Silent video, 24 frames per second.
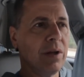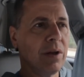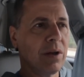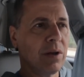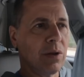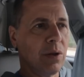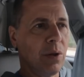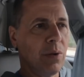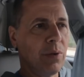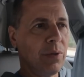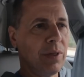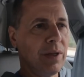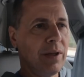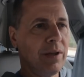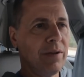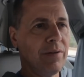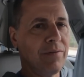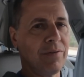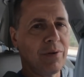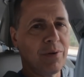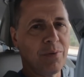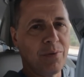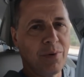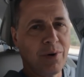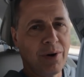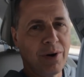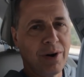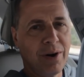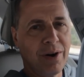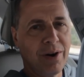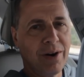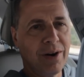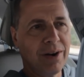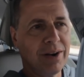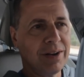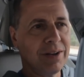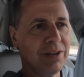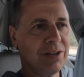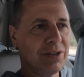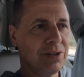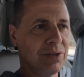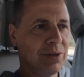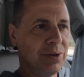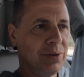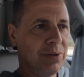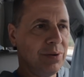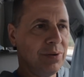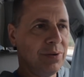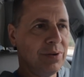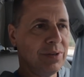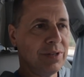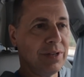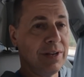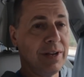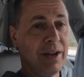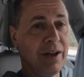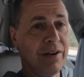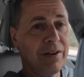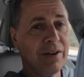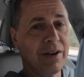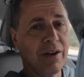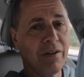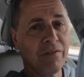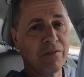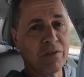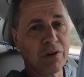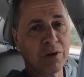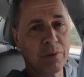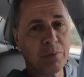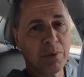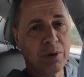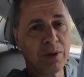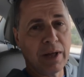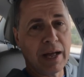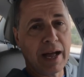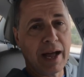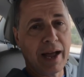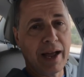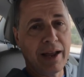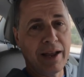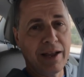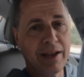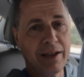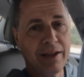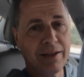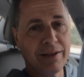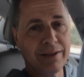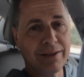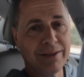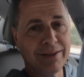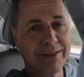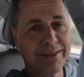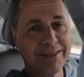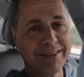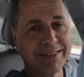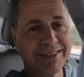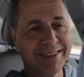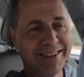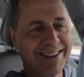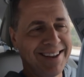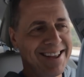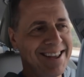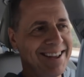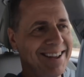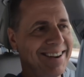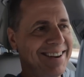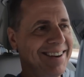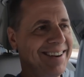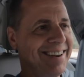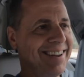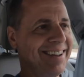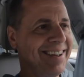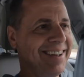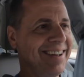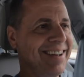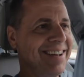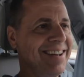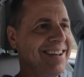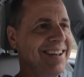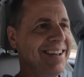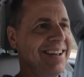clothing for work and shoes and the uncomfortable high heels and the